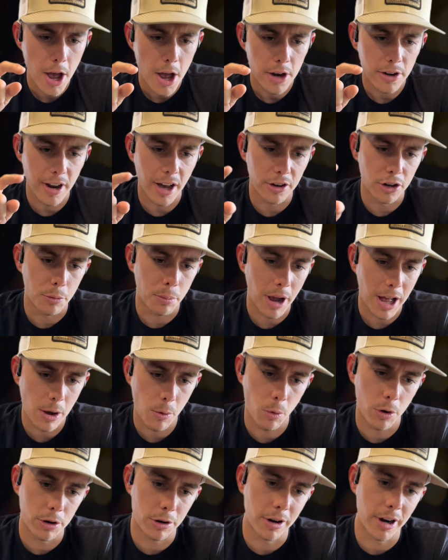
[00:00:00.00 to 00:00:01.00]
Now you're probably
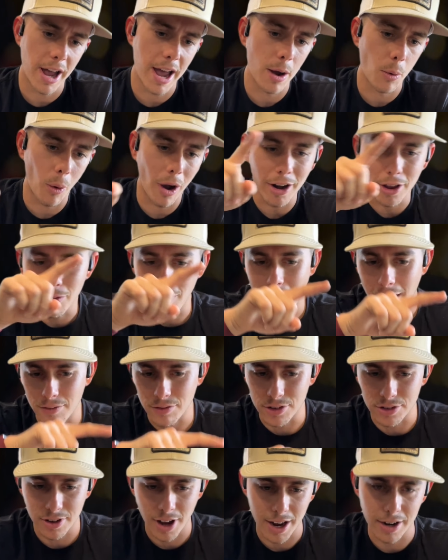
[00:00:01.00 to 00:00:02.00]
wondering, hey, why do you have
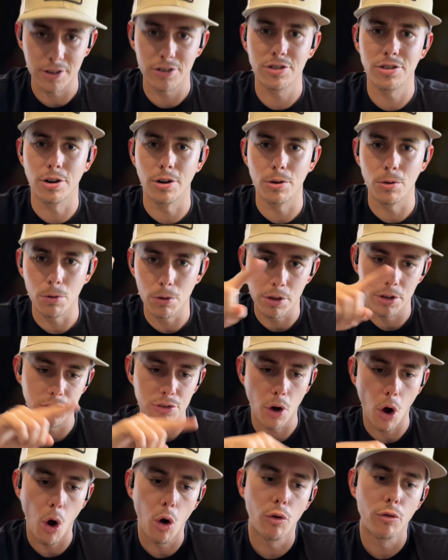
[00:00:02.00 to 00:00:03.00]
this kind of circle, this
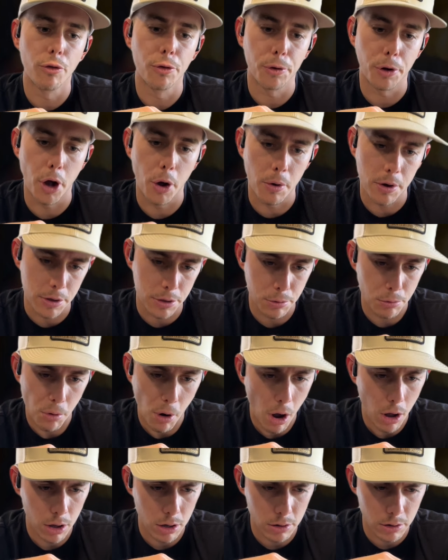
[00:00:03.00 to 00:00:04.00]
oval going through
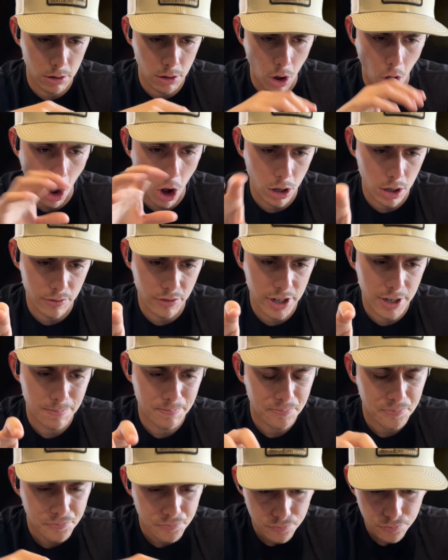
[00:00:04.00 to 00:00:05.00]
all of it?
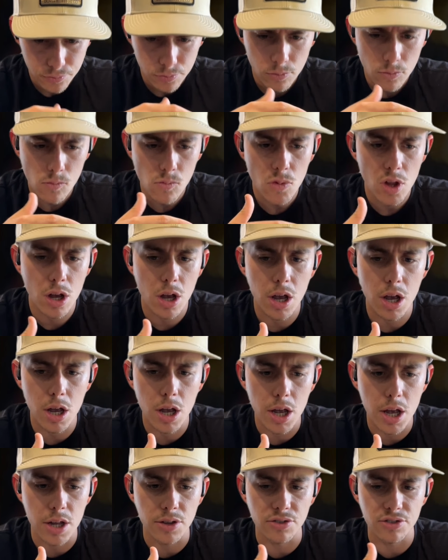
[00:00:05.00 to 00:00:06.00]

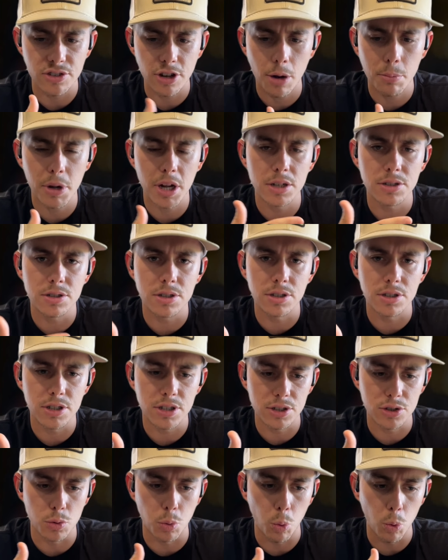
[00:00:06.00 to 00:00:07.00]
In some
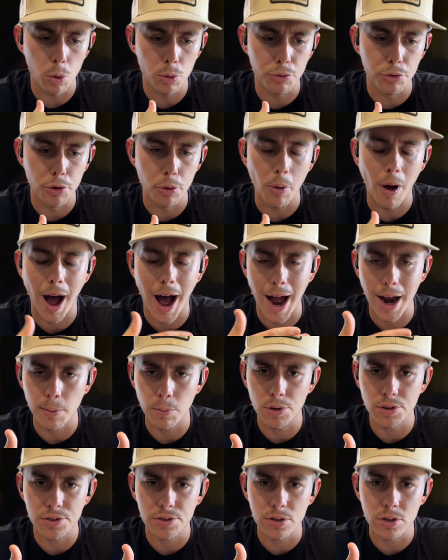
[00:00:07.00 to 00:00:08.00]
instances, we'll do
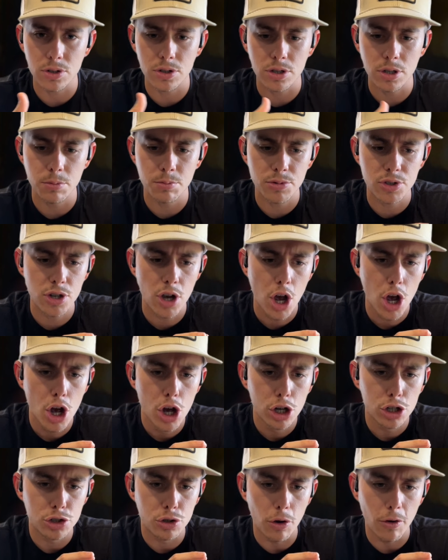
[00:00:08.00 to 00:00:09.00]
hybrid systems.
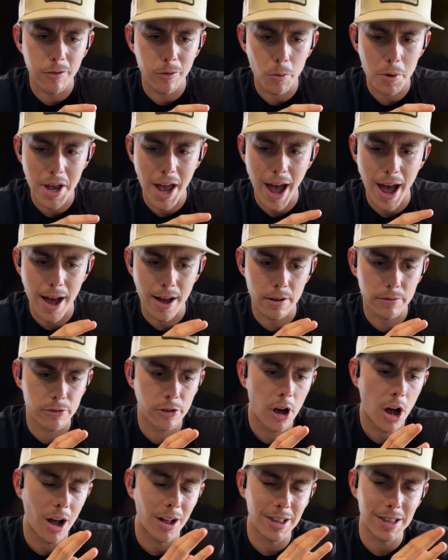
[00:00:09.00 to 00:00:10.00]
So if we have
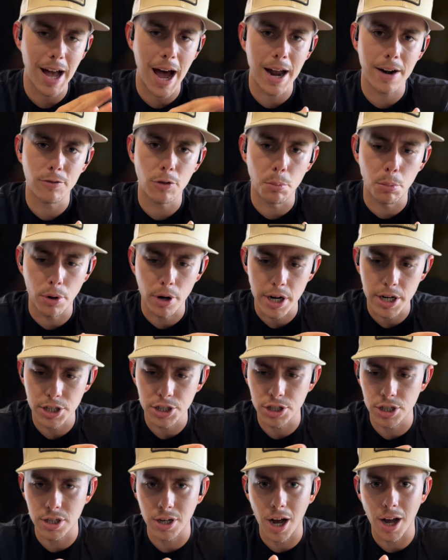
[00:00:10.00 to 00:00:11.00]
a lot of
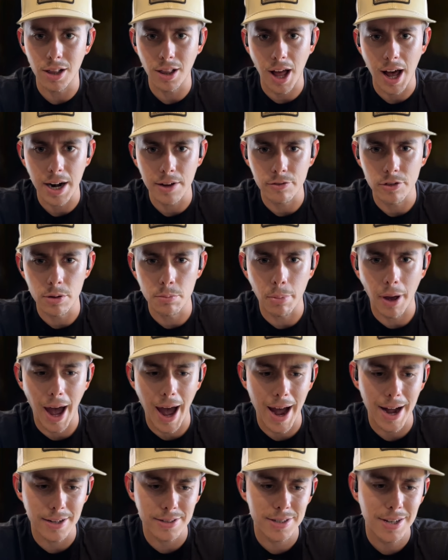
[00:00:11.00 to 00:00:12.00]
abrasion, a lot of
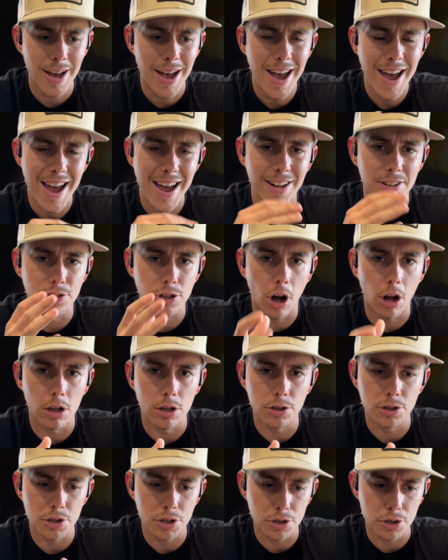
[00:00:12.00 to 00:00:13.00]
impact, and
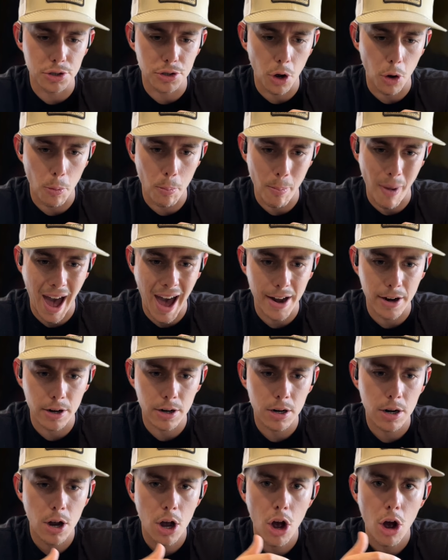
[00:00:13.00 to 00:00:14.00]
tolerances don't
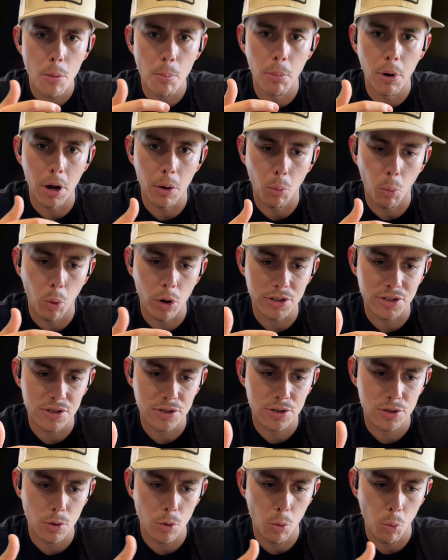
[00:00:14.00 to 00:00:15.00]
matter, but
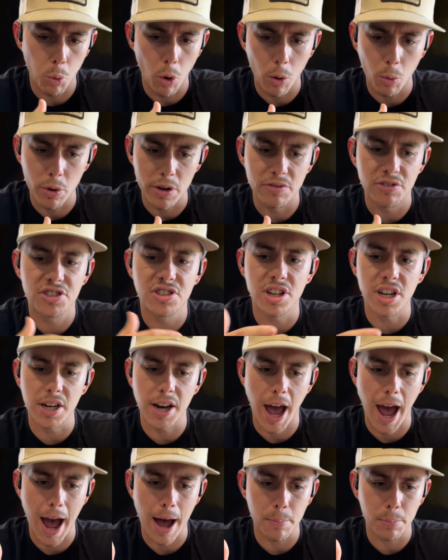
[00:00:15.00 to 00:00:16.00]
what we've seen
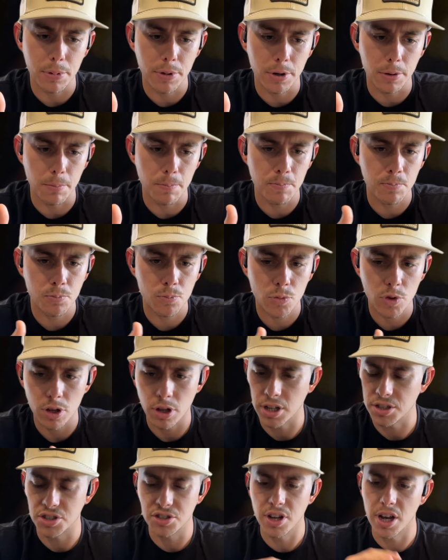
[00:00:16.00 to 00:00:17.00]
happen,
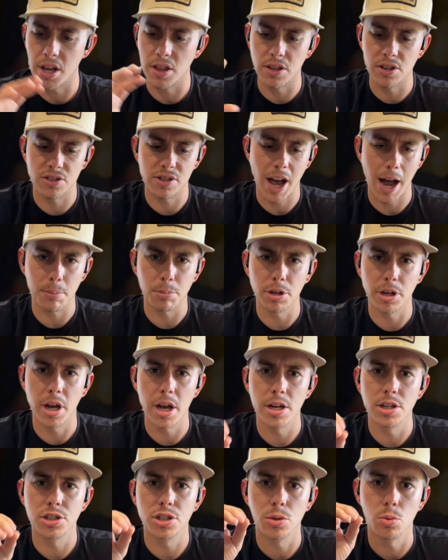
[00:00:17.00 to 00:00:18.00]
let's say in this
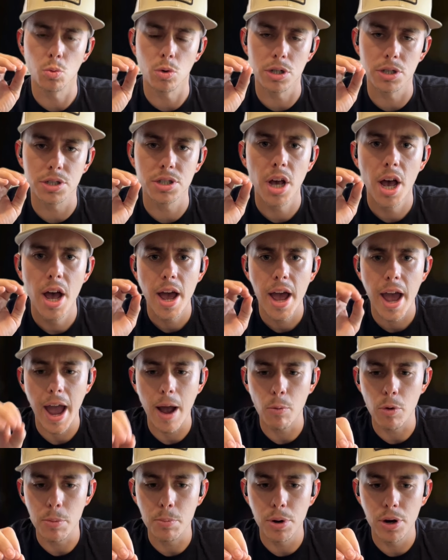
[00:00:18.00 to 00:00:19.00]
application, was, hey,
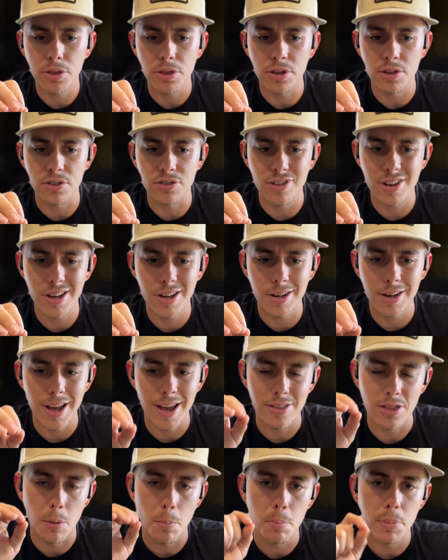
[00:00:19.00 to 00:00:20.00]
we put this in
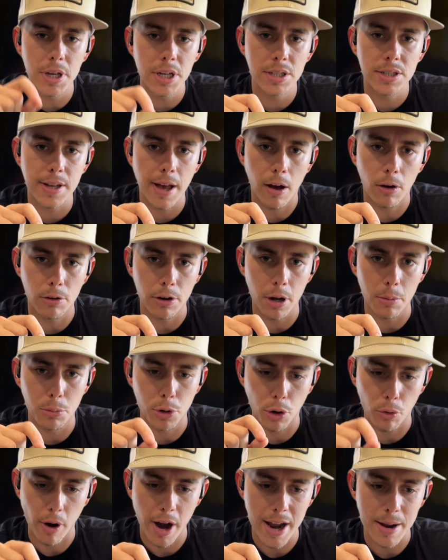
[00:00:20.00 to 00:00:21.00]
and the beads held up
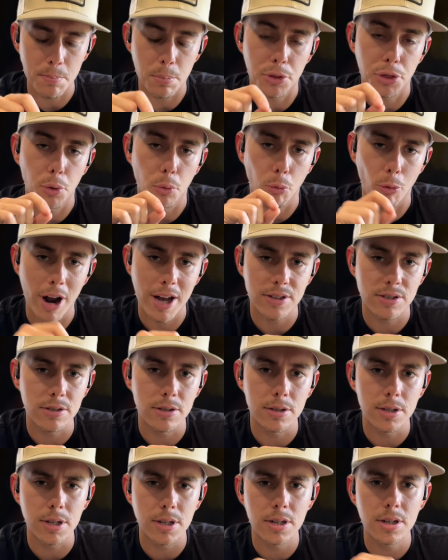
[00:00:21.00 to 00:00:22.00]
great, but the resin
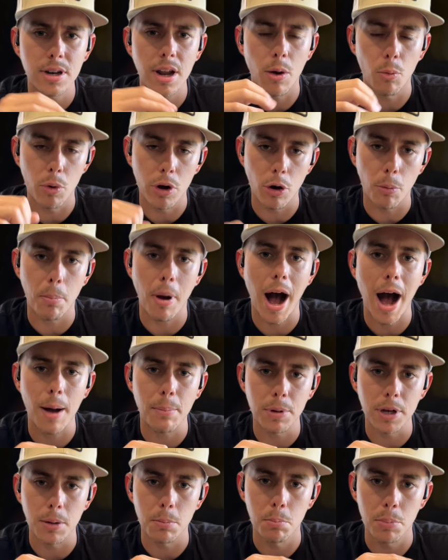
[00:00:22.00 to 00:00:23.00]
didn't, and we were
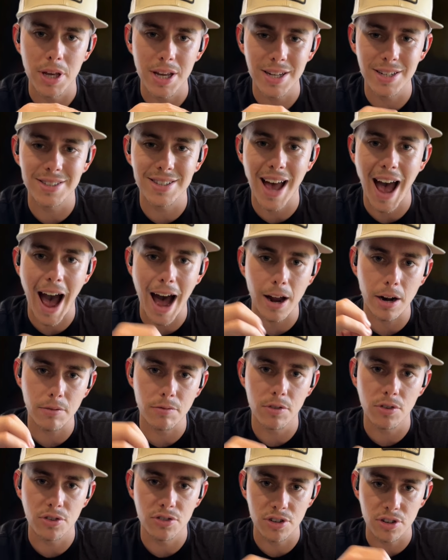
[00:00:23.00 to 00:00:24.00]
popping beads out of
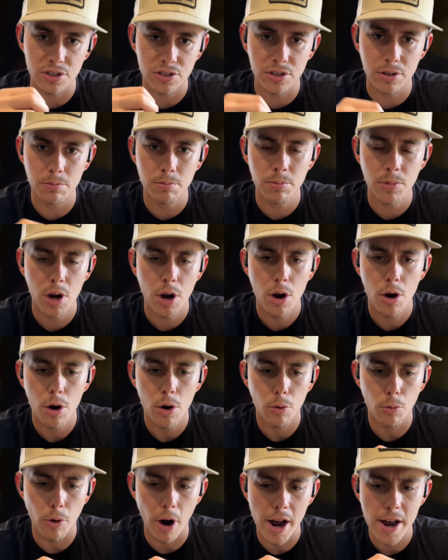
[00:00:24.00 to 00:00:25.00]
the system,
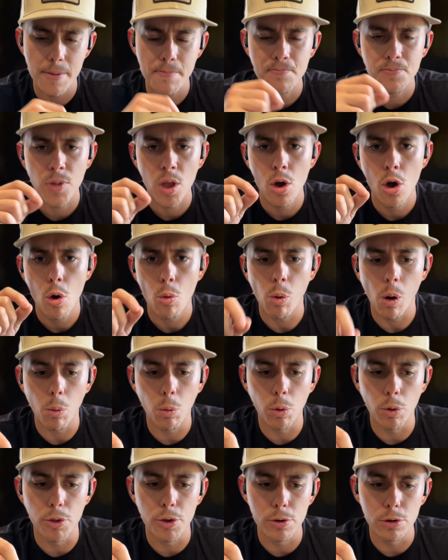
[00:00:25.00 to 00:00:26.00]
right? What
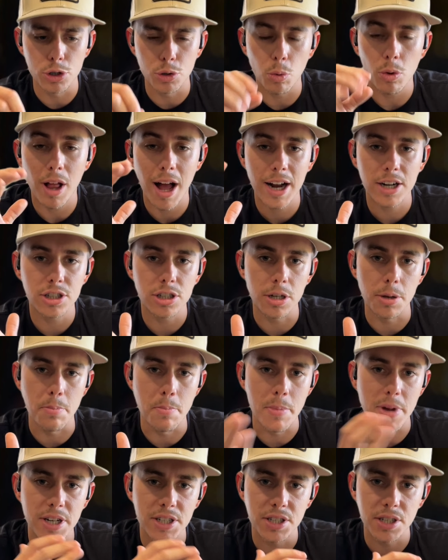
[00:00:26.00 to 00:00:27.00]
we'll do is we'll actually
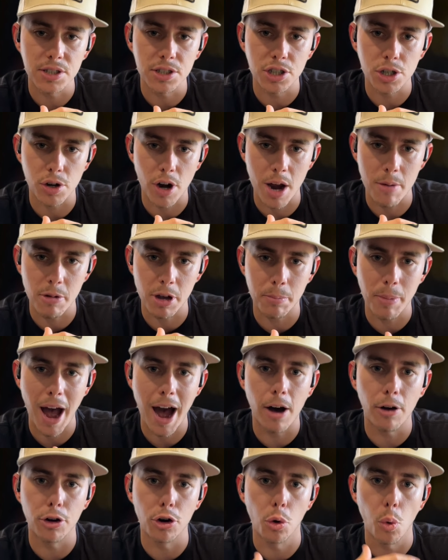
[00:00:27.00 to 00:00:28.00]
mix in ceramic
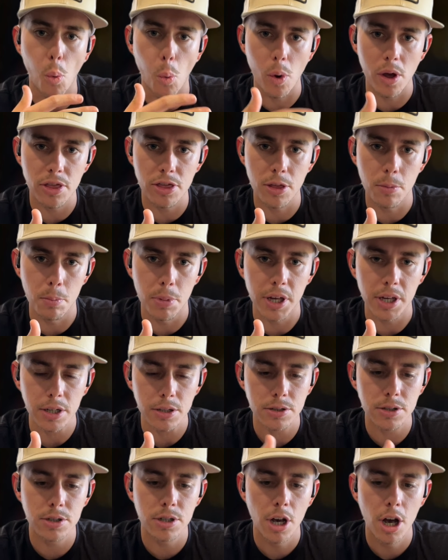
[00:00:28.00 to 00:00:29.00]
powder with the
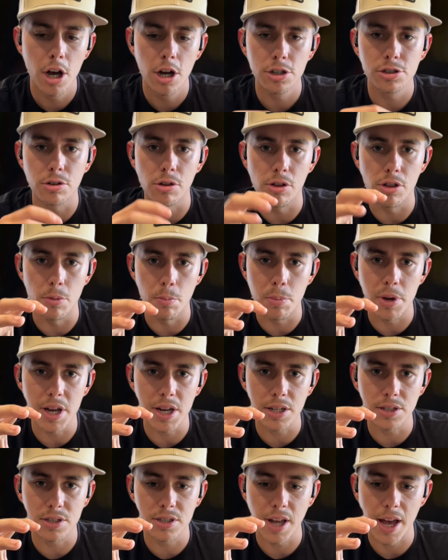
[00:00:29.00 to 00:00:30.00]
beads so that the
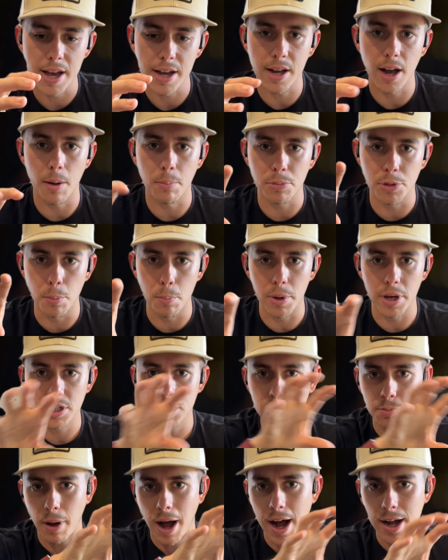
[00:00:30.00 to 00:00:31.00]
beads take up the big
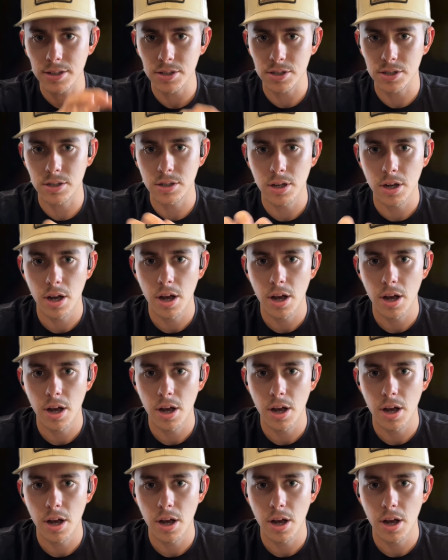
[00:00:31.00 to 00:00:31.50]
spots,